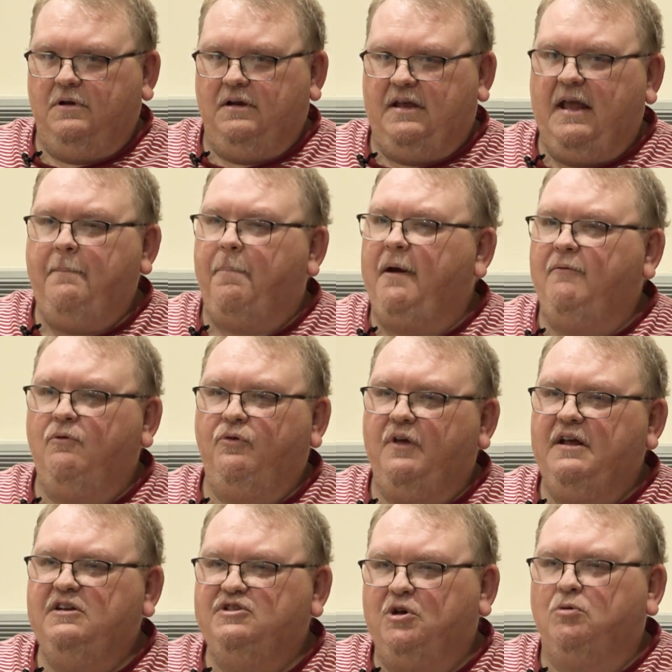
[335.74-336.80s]
keep
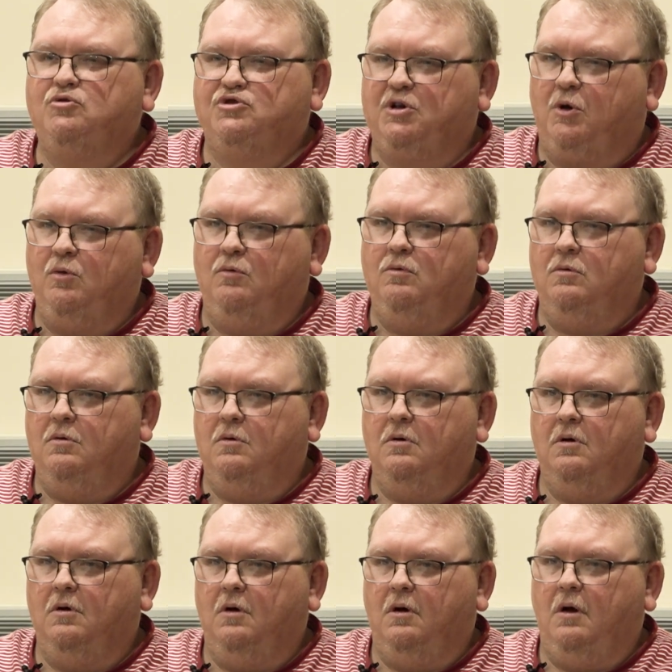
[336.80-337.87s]
everything so-so.
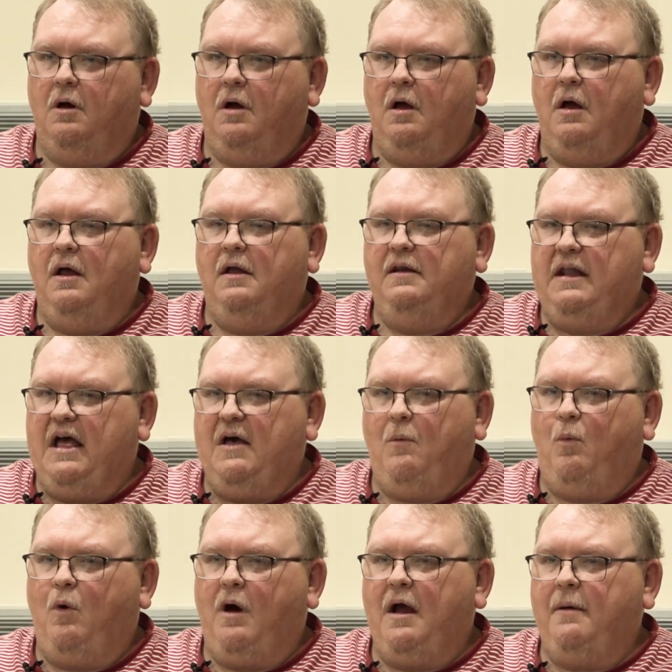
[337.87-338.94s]

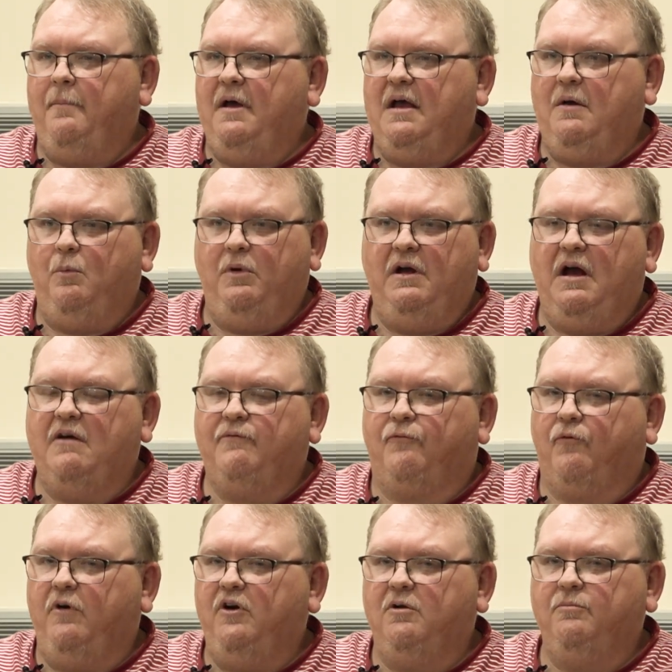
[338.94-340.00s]
Now where I'm at, we got
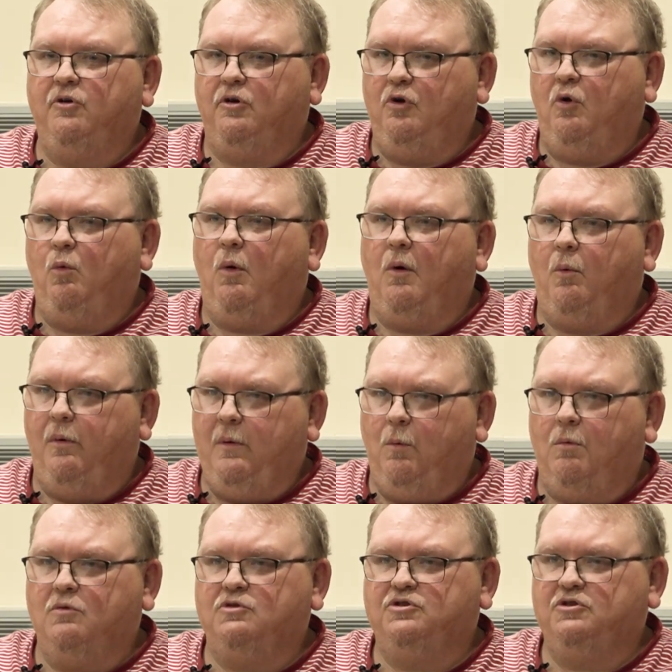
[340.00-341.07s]
freedom to do what we
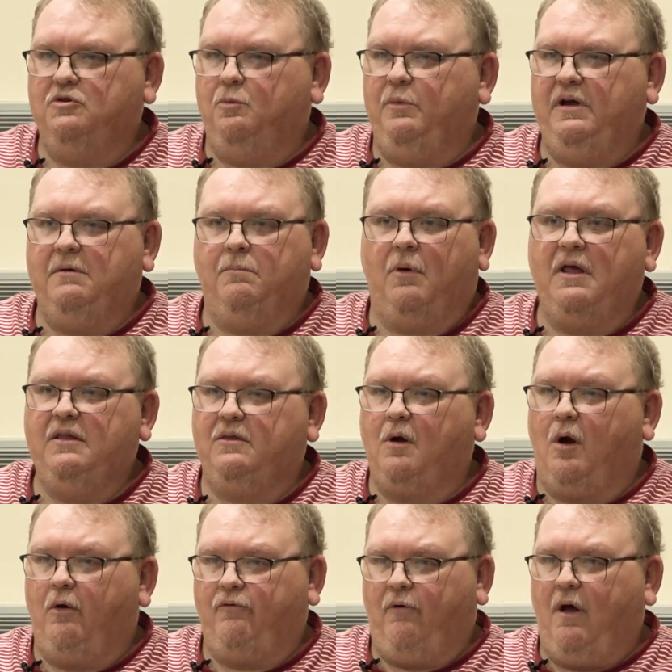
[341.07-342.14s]
want to. We can plant
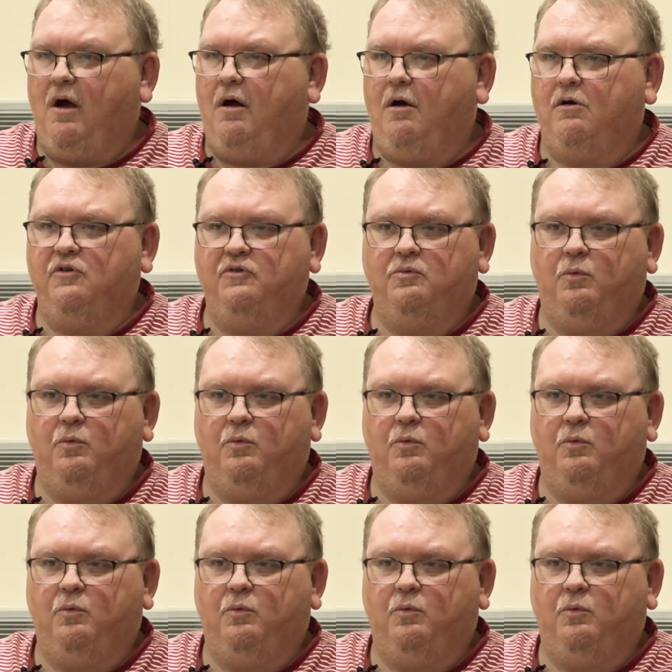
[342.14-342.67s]
our flowers.